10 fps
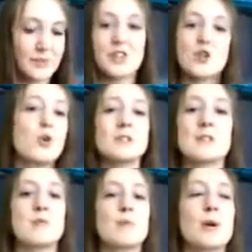The core
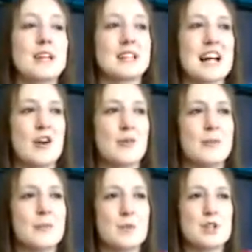seems to be breaking
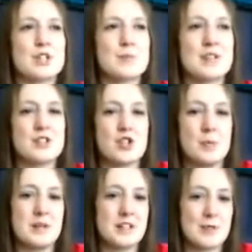down, which is a bit stupid.